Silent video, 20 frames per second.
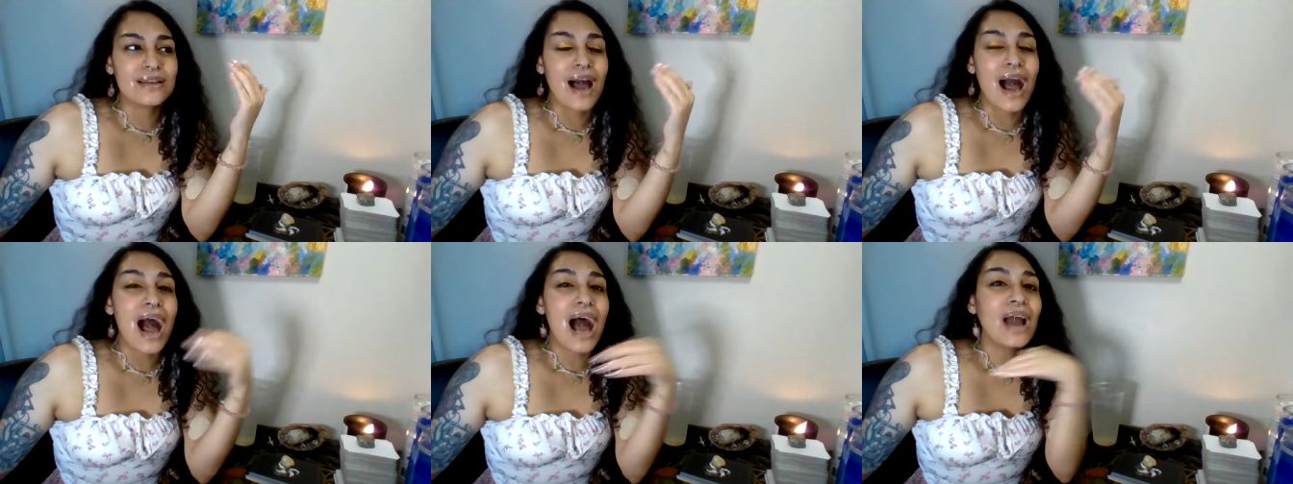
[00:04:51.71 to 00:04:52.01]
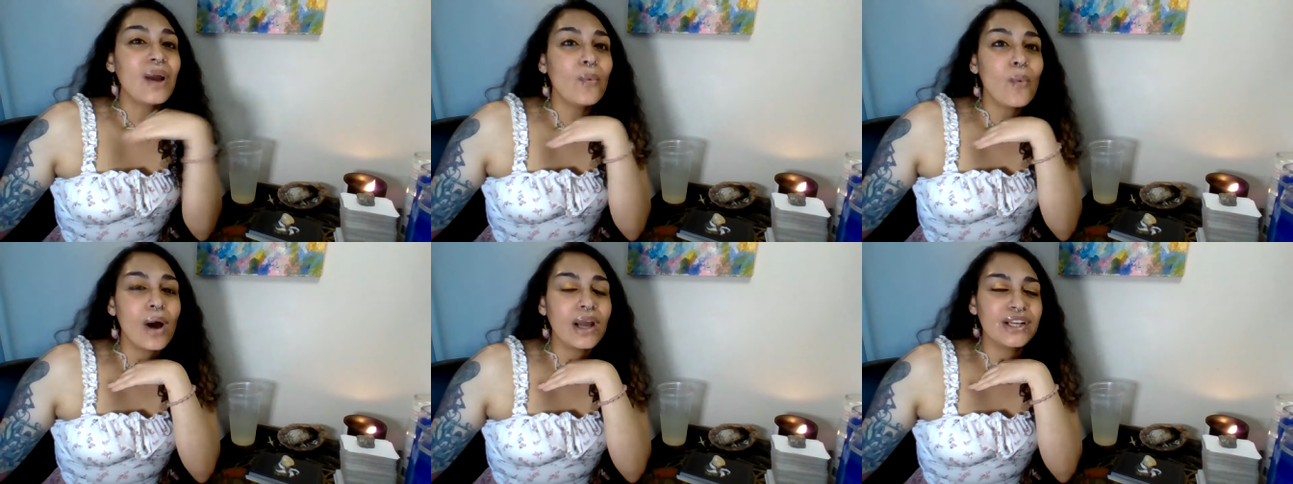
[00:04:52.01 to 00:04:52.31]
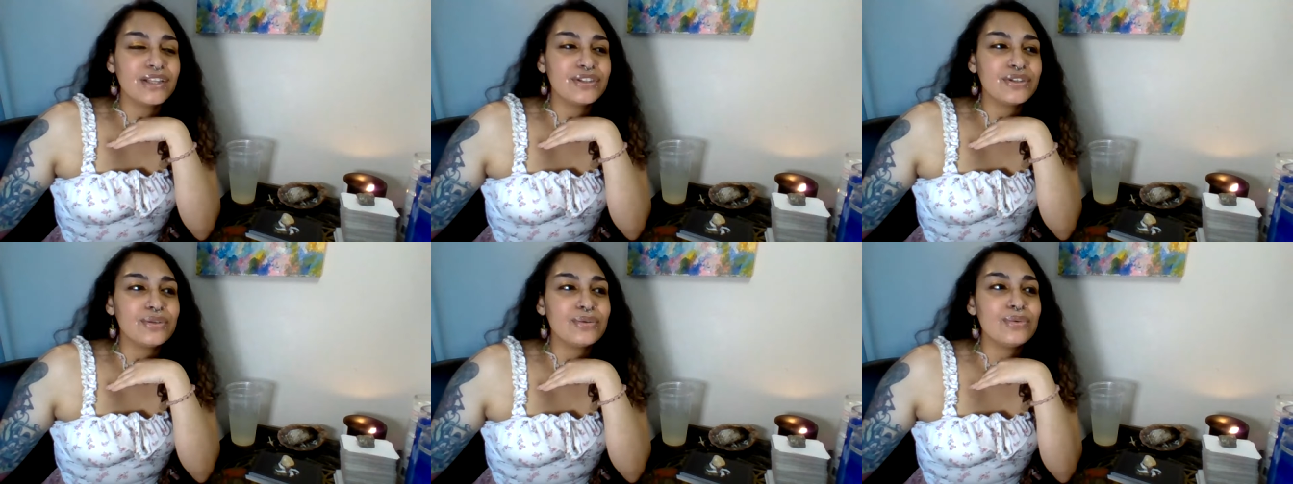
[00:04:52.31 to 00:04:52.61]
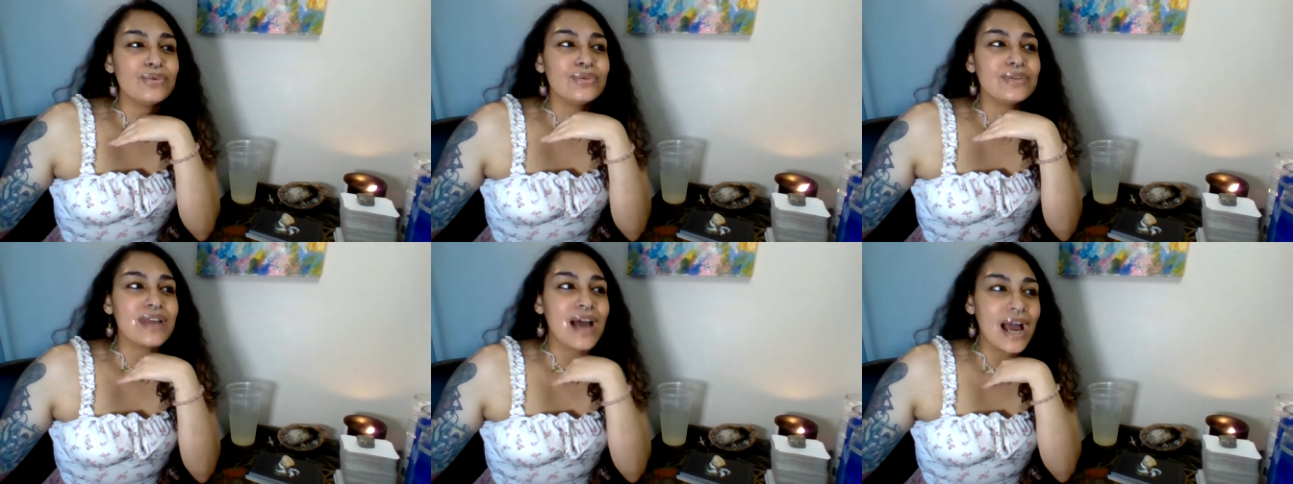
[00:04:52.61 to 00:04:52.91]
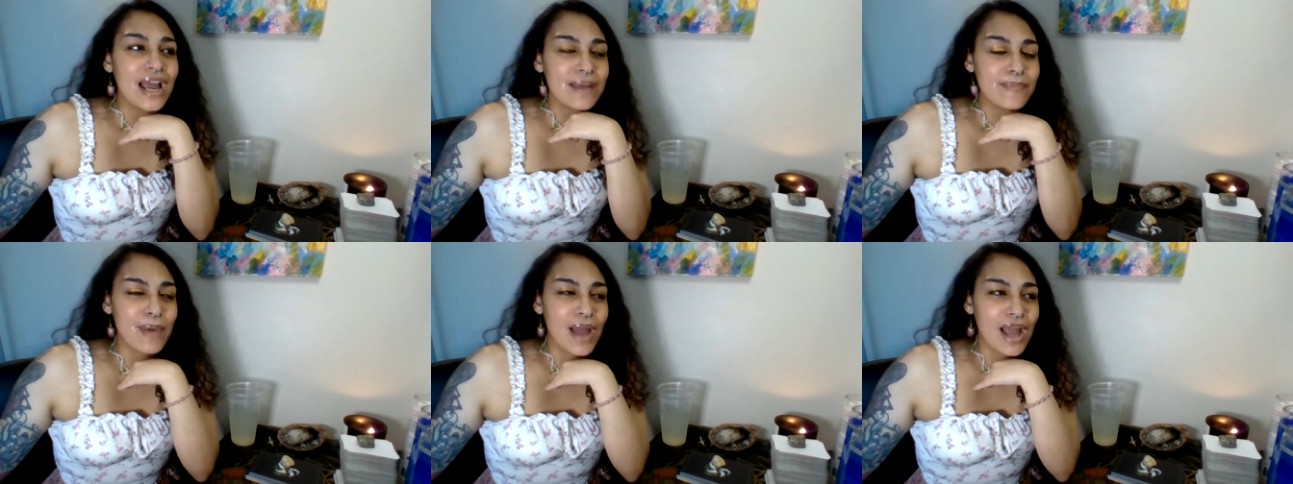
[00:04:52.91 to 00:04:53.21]
I wanted to
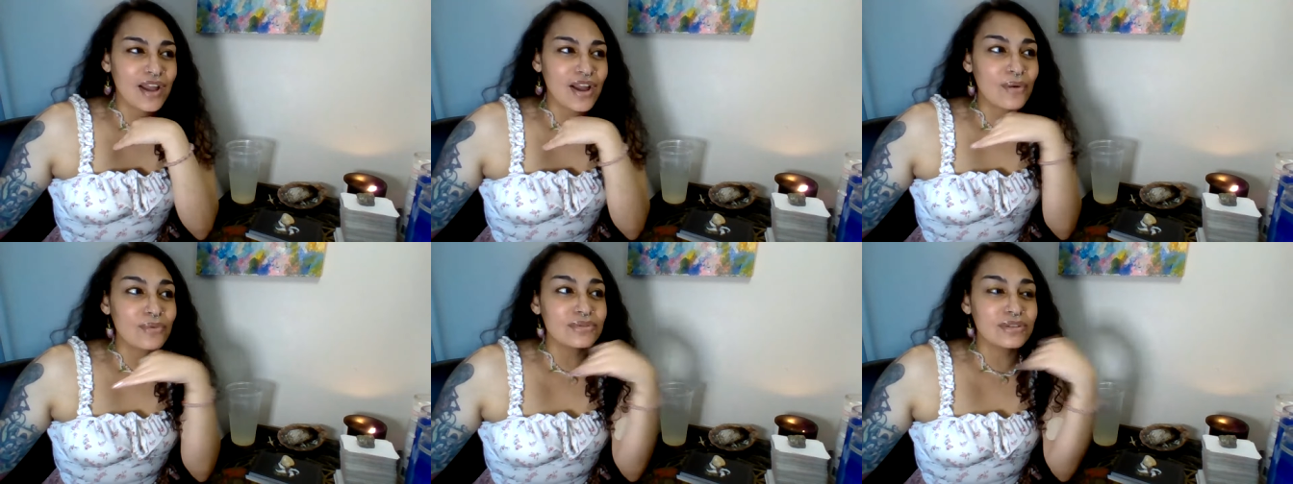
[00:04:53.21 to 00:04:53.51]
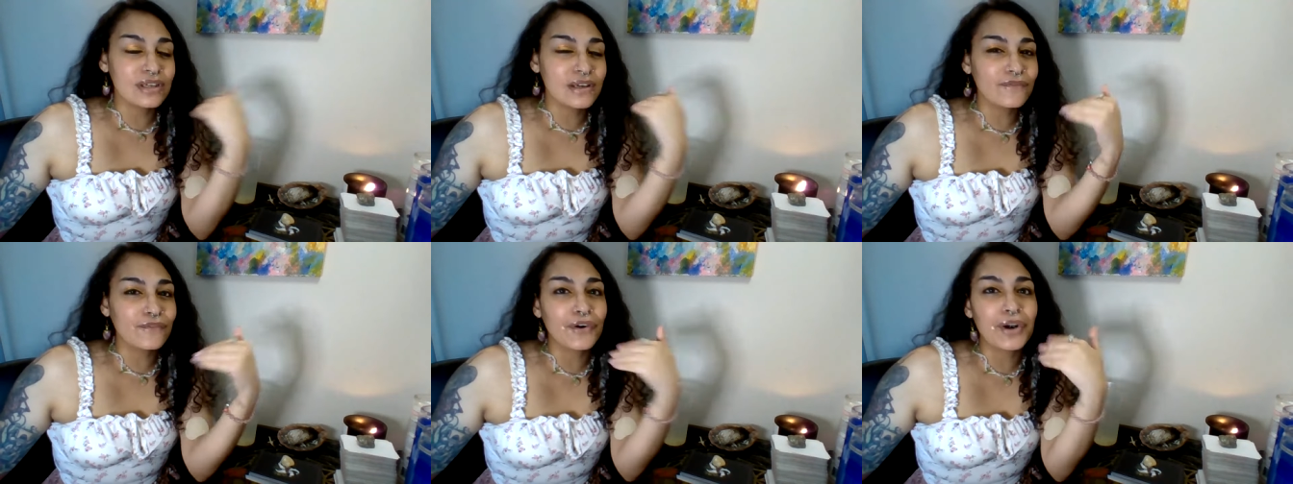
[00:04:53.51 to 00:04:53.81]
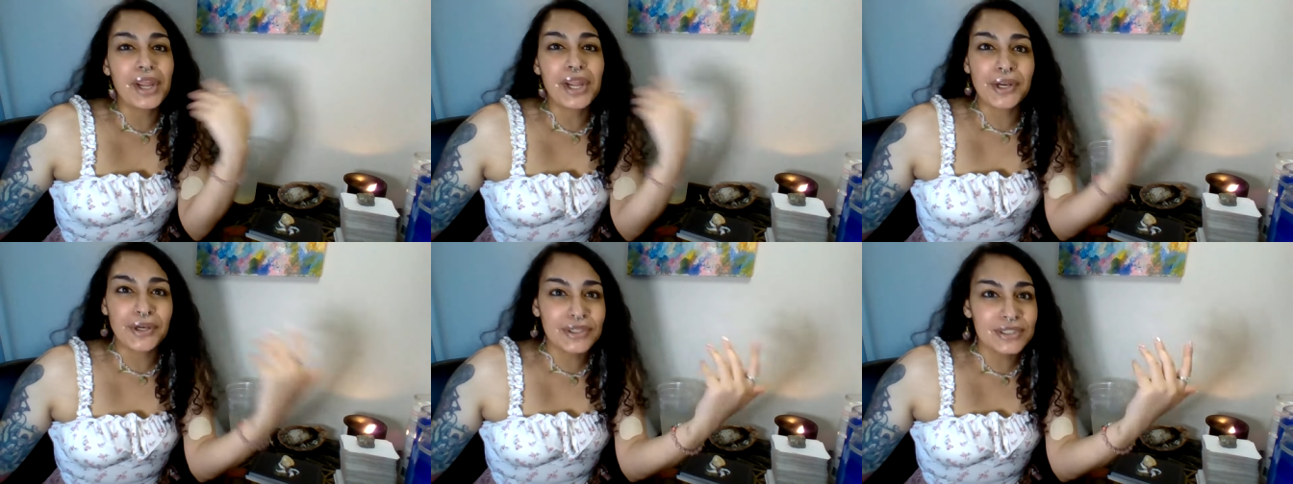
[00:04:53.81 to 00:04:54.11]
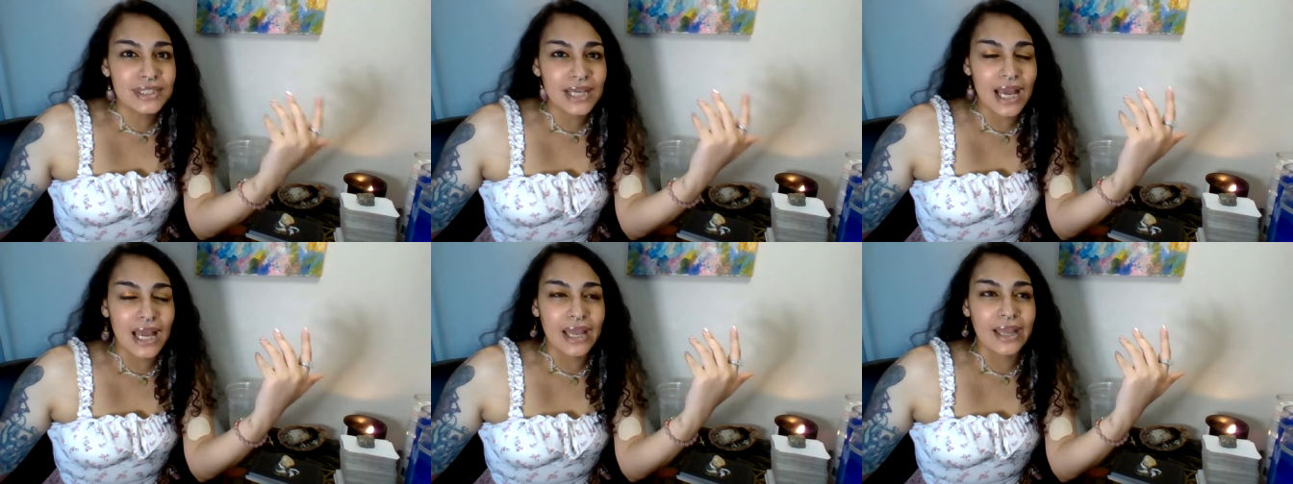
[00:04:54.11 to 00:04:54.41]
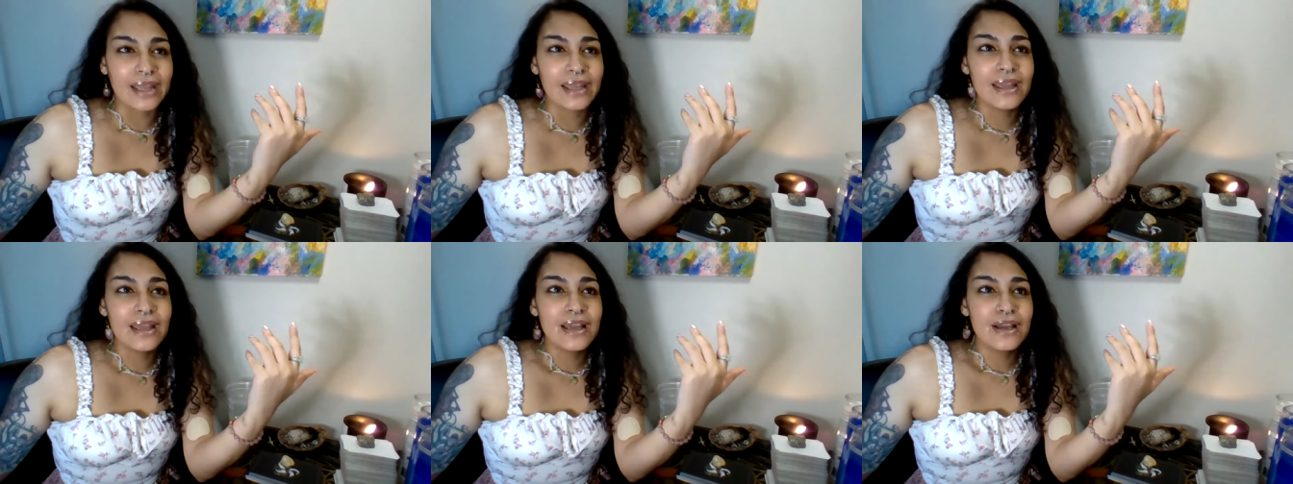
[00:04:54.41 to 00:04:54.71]
dye it back. I was looking for hair
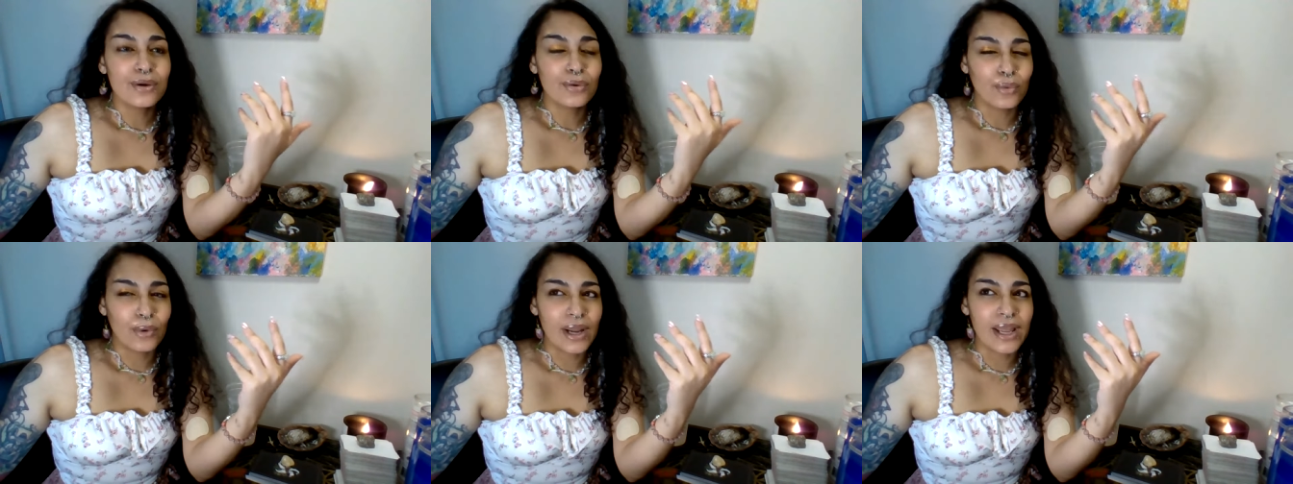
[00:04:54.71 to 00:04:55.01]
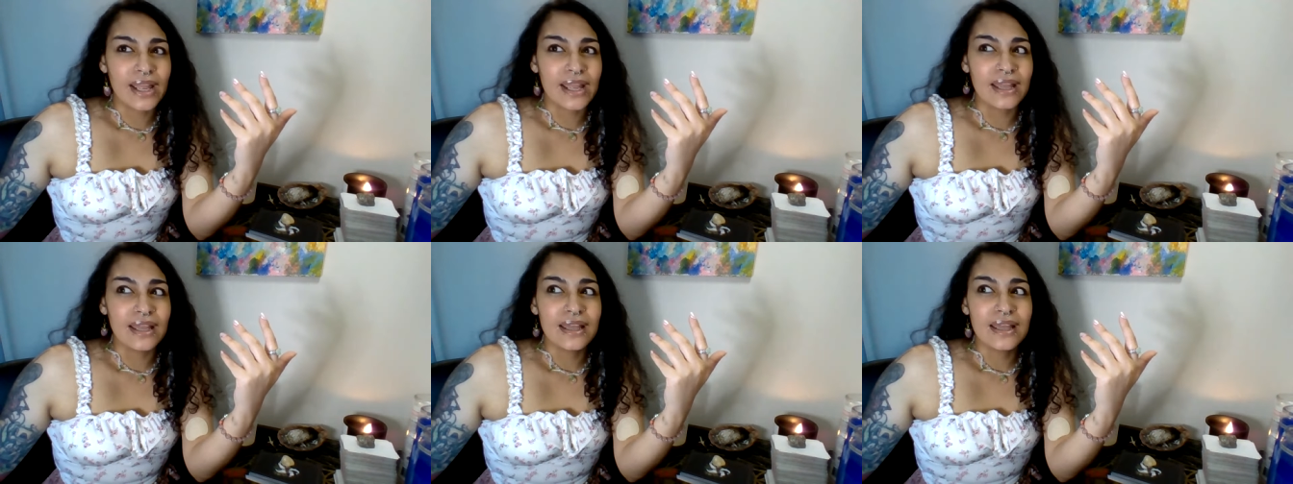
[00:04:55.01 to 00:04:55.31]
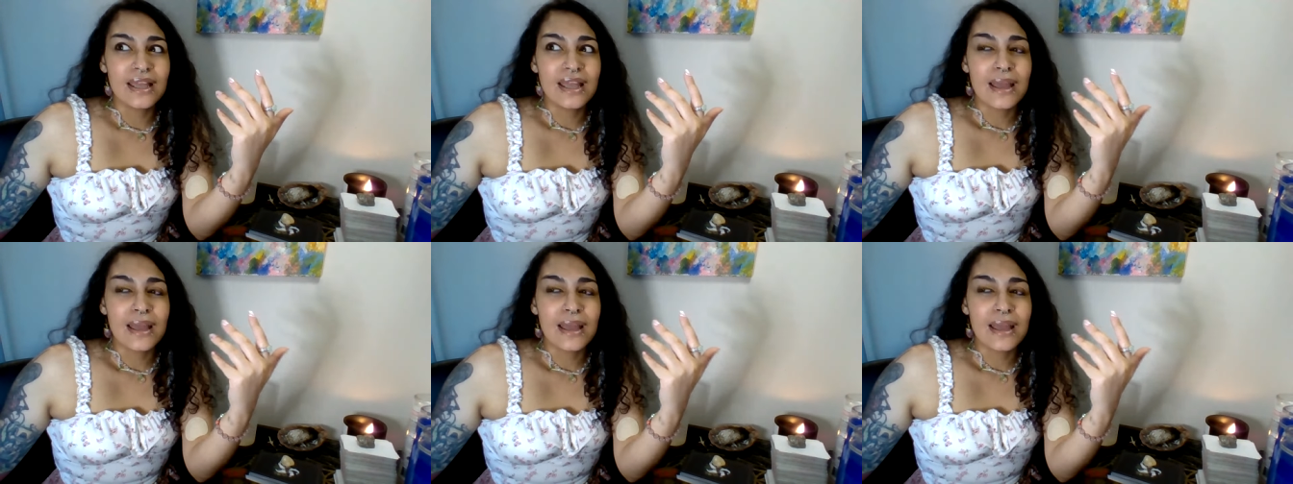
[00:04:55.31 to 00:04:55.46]
dye, right?